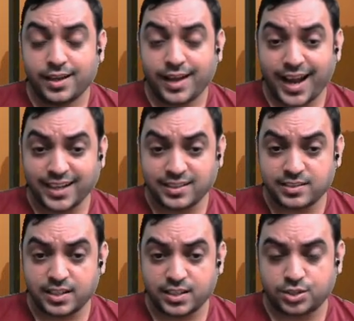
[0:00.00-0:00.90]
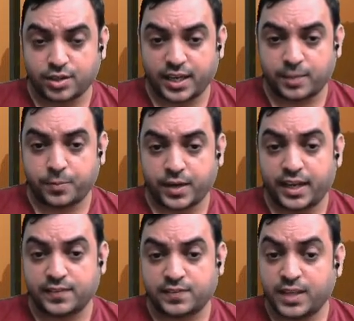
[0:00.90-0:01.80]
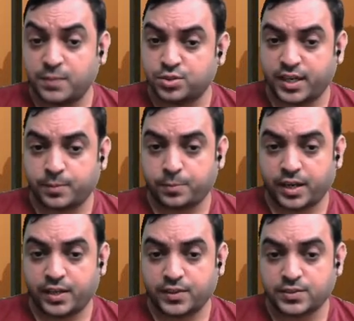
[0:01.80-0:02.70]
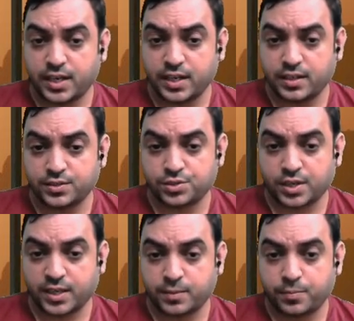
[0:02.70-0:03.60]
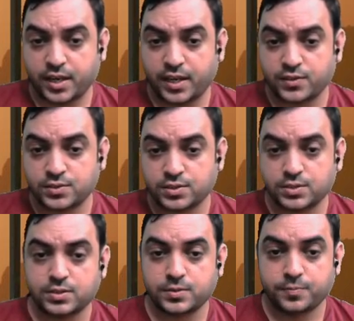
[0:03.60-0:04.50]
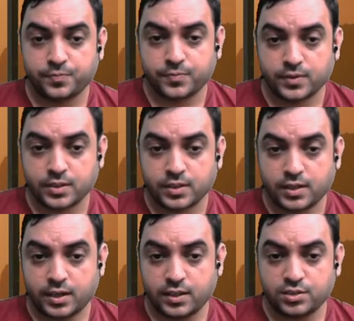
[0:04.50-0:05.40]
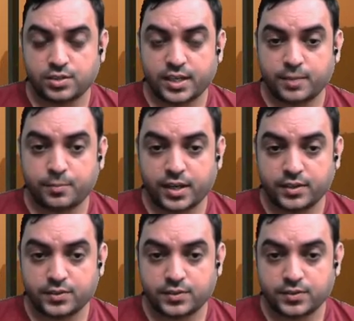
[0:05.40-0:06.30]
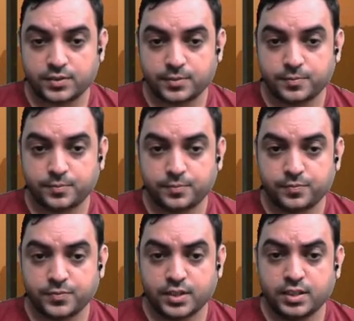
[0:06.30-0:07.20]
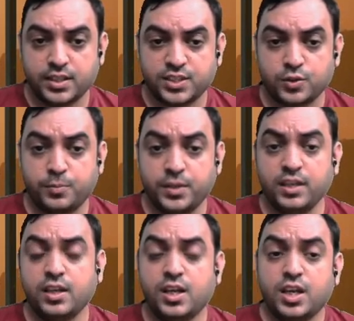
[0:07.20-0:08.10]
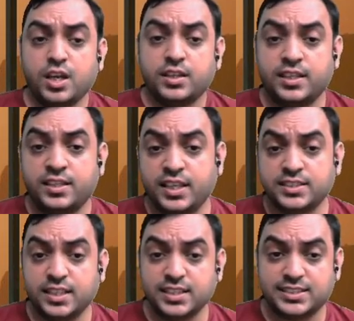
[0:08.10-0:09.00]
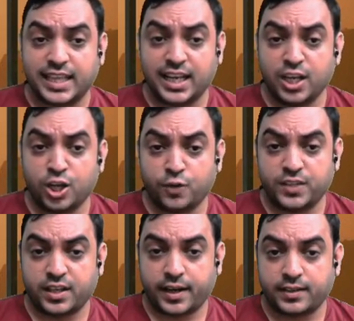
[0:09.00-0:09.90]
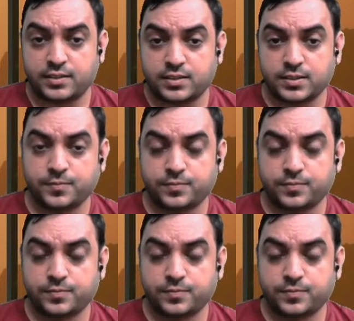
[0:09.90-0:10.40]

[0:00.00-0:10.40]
at a strike price, same strike price, at a strike price, at a strike price. This will be, he is the seller of the rights.